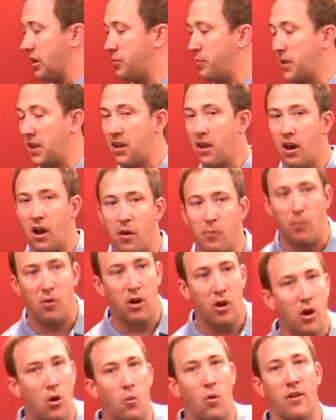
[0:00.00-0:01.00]
it's become
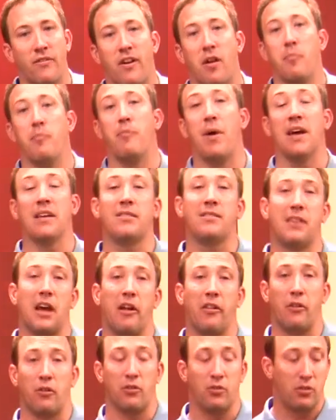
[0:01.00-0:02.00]
one of our best
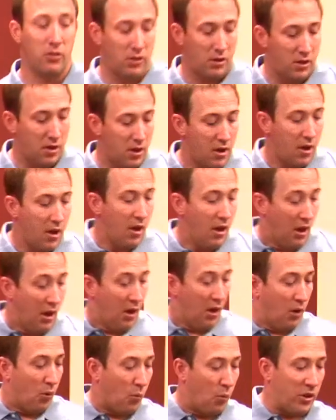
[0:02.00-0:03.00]
sellers.
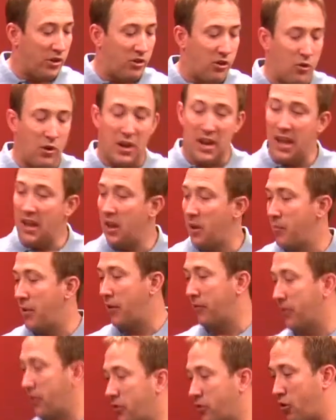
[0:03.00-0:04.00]
What's unique
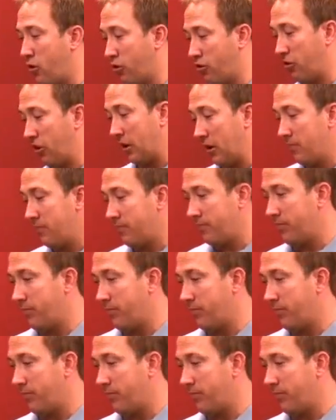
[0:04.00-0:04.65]
about this cushion